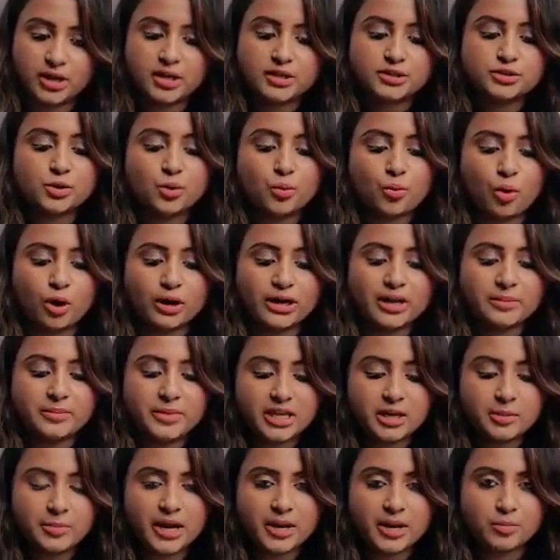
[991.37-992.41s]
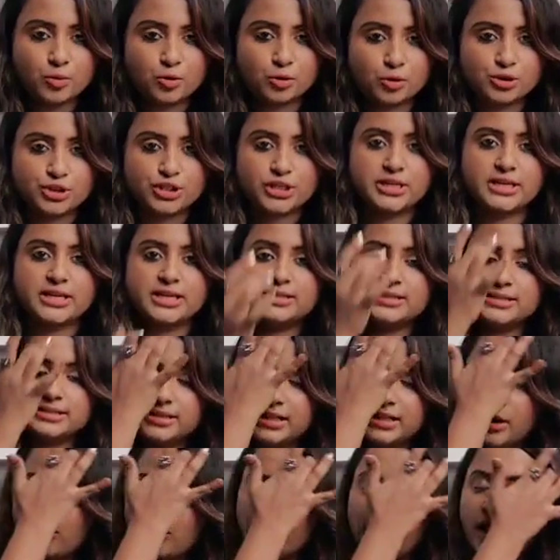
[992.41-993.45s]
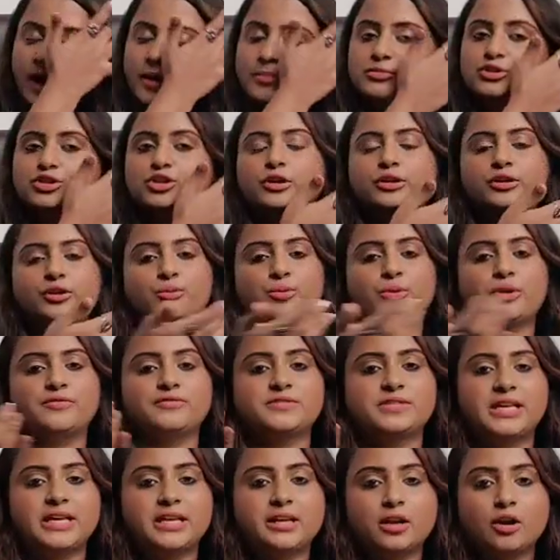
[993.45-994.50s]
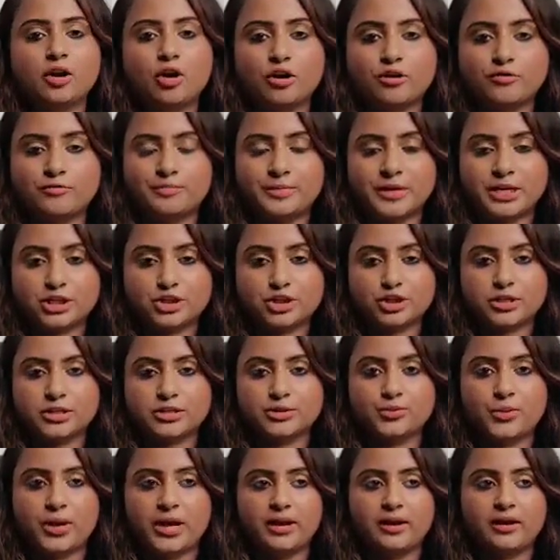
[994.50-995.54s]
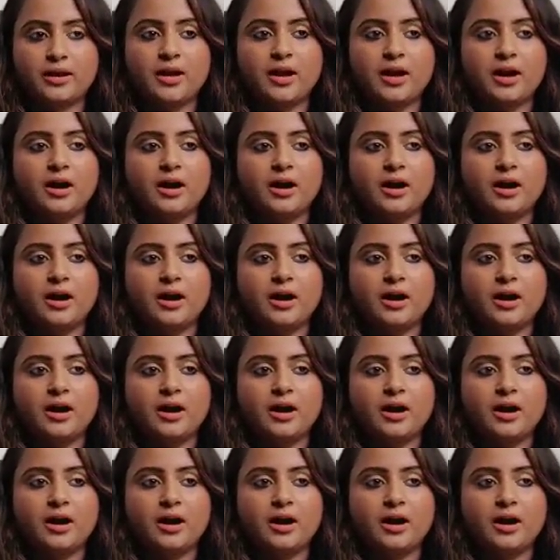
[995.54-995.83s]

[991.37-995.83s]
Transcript: So what I mean by motion is, now I'm sure you would have seen a lot of pictures where